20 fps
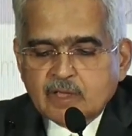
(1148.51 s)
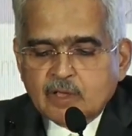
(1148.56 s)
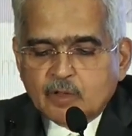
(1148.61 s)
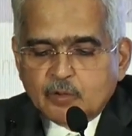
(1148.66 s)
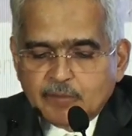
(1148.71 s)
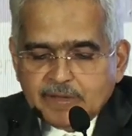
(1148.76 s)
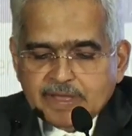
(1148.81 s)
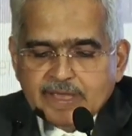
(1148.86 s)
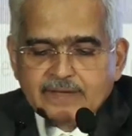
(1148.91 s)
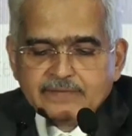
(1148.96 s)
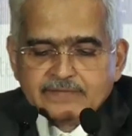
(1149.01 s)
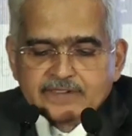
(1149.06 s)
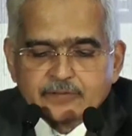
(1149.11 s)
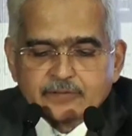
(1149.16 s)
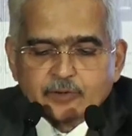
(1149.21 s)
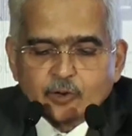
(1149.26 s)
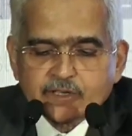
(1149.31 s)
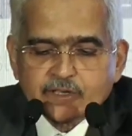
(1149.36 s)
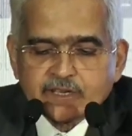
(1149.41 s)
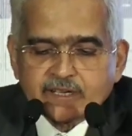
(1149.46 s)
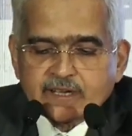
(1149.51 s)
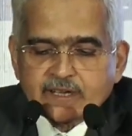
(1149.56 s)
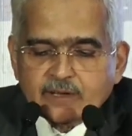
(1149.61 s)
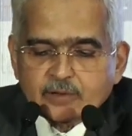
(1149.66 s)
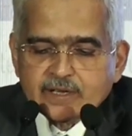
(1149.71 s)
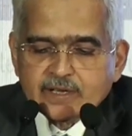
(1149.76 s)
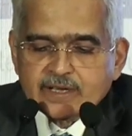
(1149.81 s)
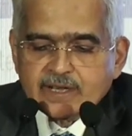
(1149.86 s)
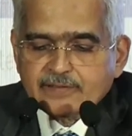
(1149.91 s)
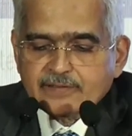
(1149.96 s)
We have devoted
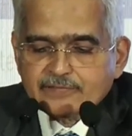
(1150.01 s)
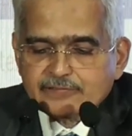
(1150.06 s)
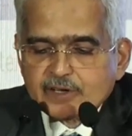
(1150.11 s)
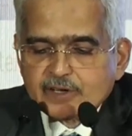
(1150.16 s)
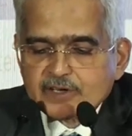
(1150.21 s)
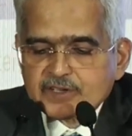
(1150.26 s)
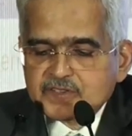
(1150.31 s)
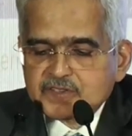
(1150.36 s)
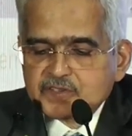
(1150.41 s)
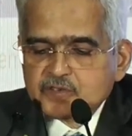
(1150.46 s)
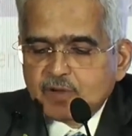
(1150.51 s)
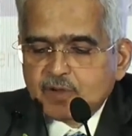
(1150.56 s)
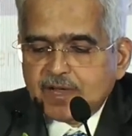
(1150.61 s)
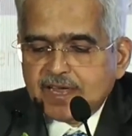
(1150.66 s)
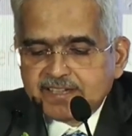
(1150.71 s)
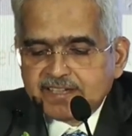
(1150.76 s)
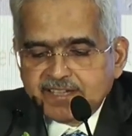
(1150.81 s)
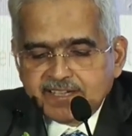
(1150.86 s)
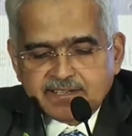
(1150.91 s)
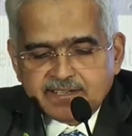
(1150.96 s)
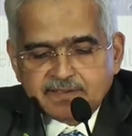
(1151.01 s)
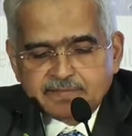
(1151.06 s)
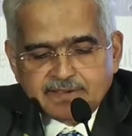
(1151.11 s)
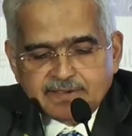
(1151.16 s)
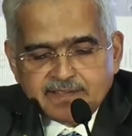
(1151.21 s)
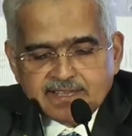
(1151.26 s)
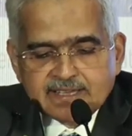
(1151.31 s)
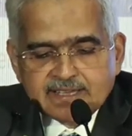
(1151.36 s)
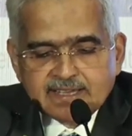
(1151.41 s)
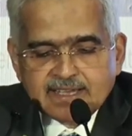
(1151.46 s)
our efforts to identifying